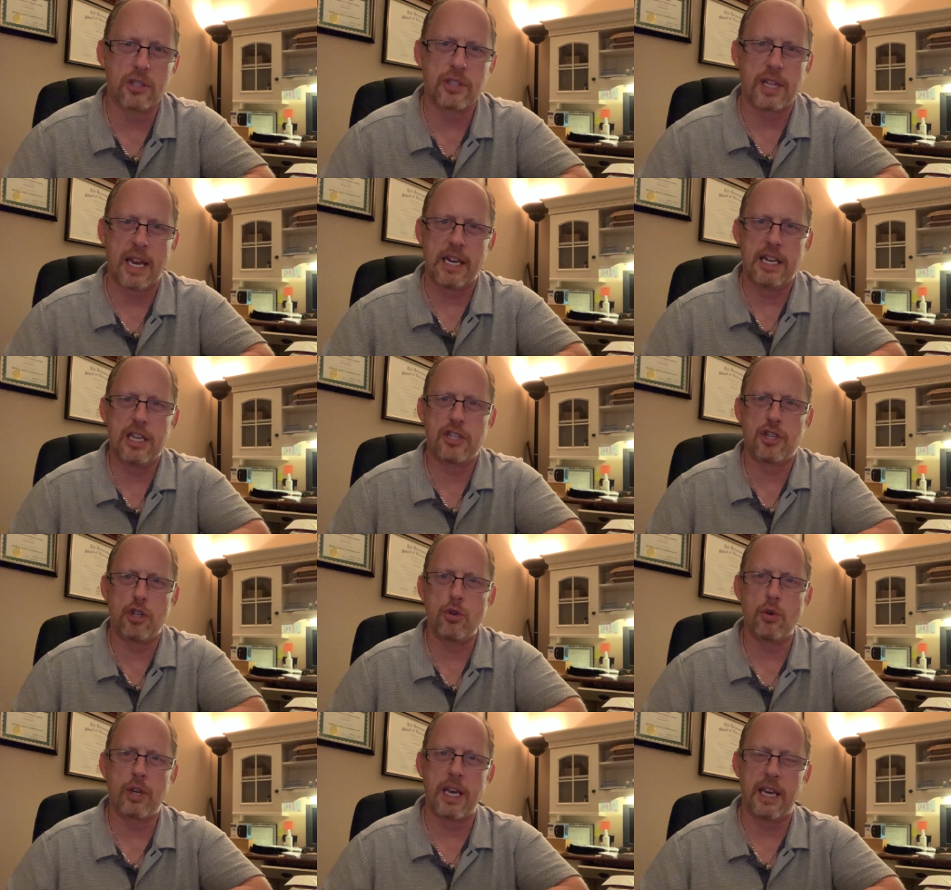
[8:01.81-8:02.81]
else that it is that
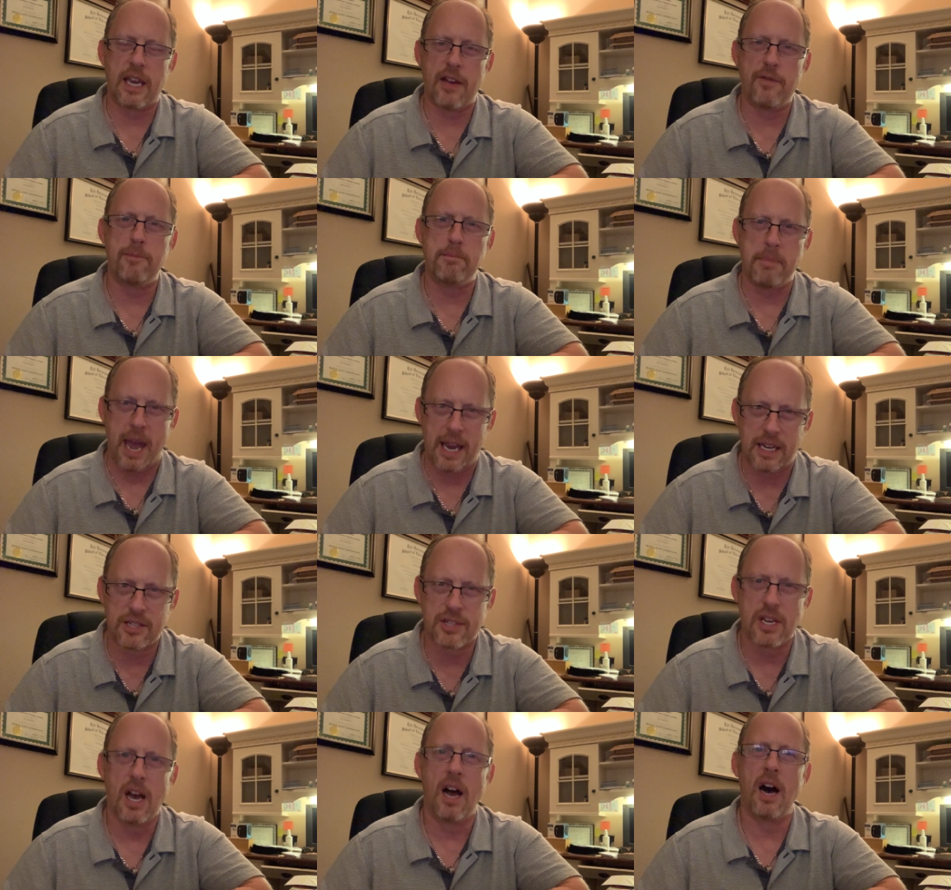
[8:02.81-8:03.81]
you can give,
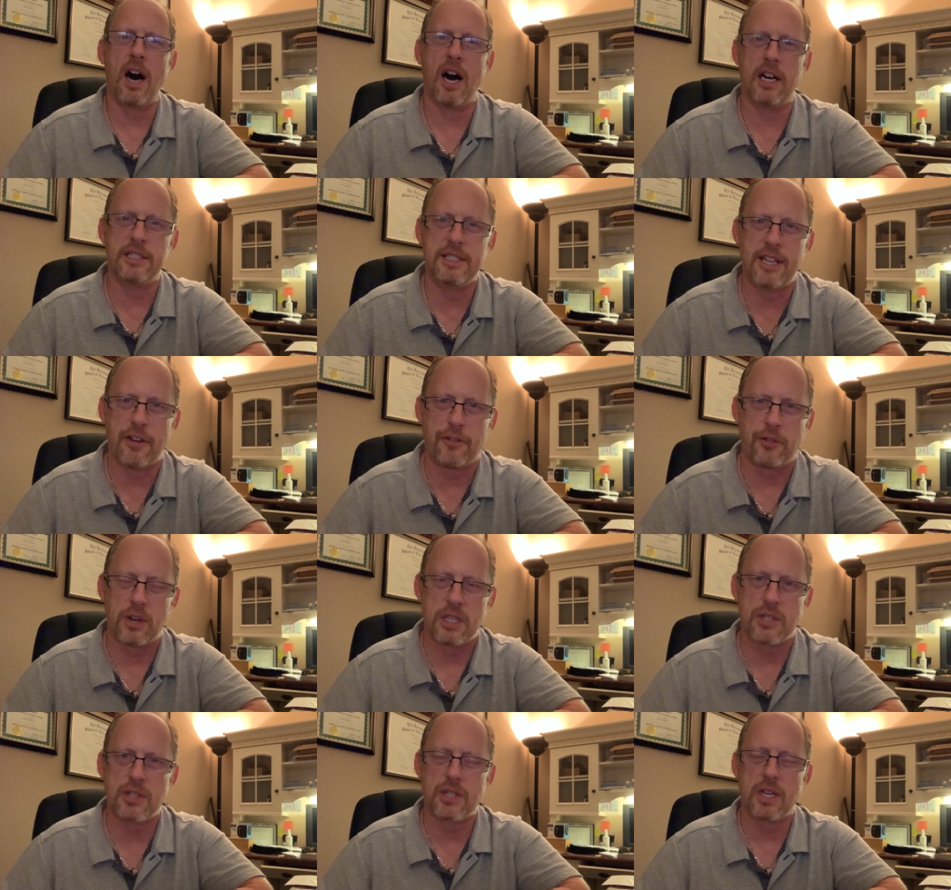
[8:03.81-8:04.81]
makes a
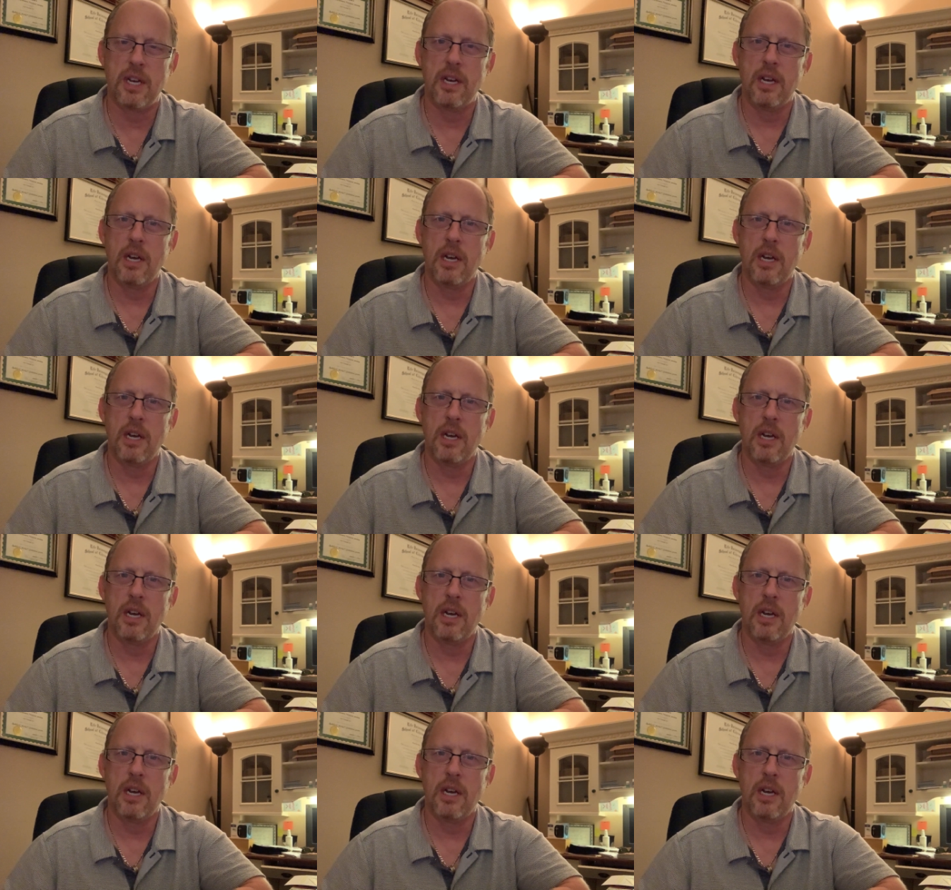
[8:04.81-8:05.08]
difference.